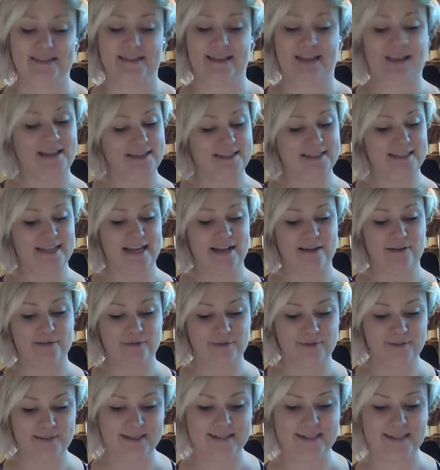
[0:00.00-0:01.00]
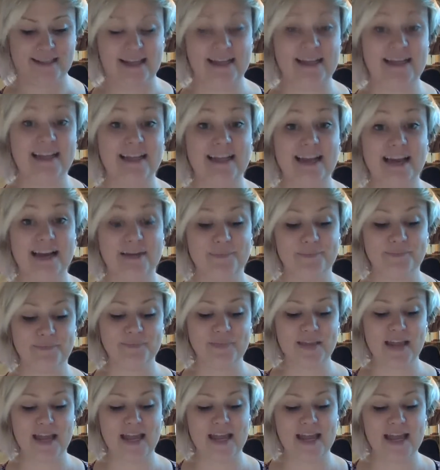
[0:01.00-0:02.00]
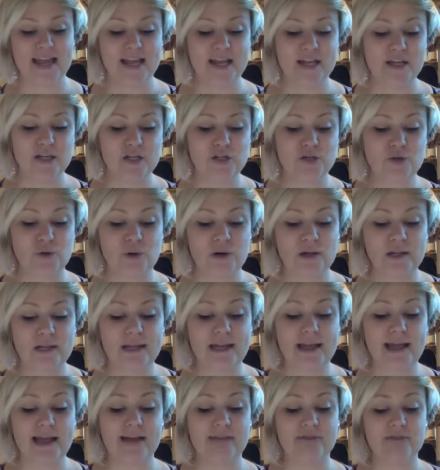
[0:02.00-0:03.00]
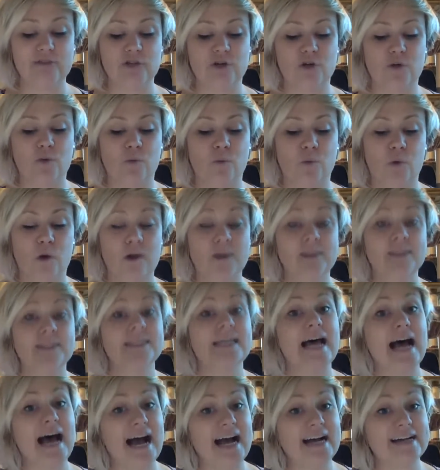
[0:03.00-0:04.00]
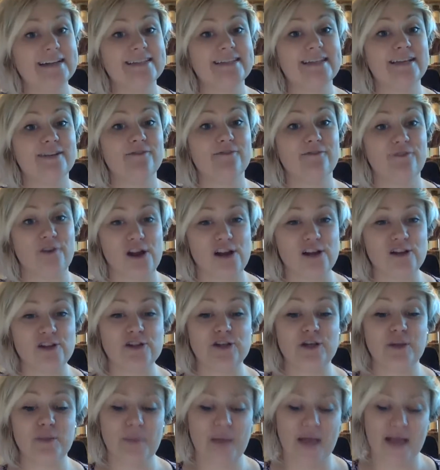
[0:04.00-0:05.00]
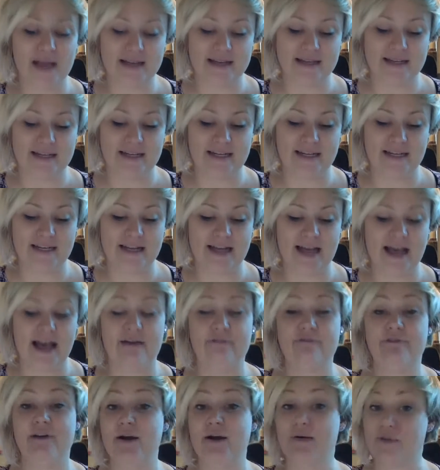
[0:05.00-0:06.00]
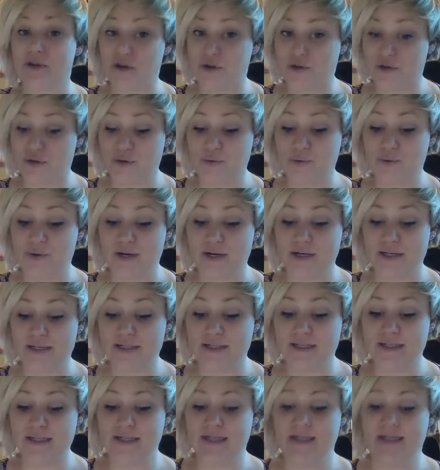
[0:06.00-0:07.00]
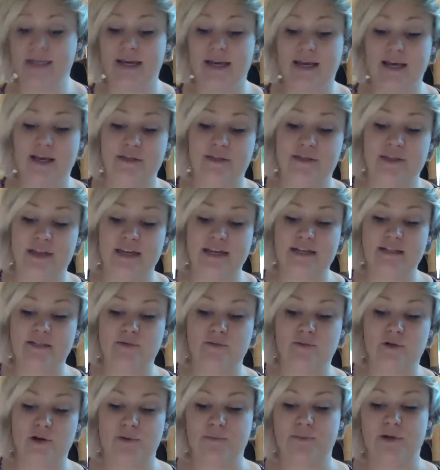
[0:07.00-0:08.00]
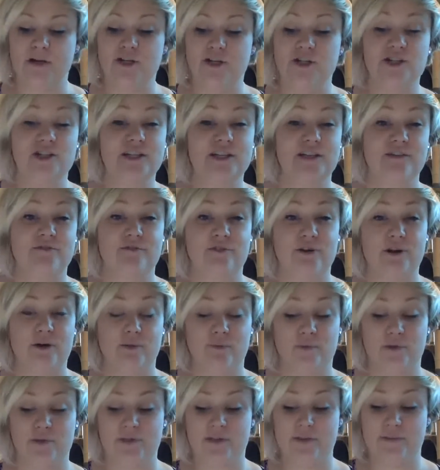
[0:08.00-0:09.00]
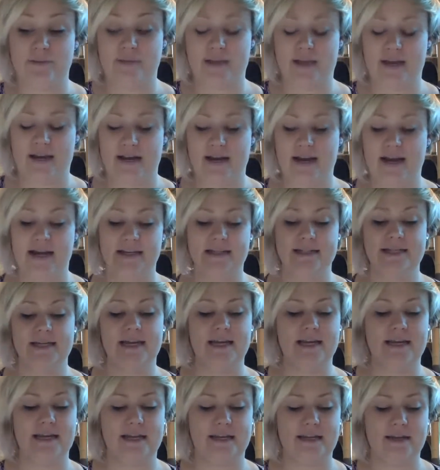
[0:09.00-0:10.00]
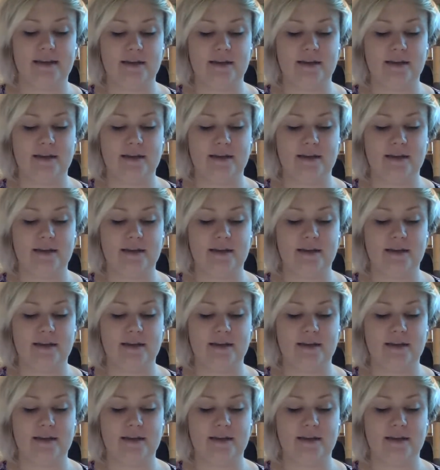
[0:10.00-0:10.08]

That sounds like a lot. Shortly after one toxic friendship ended, I found a new one. Things weren't much different with the men I dated.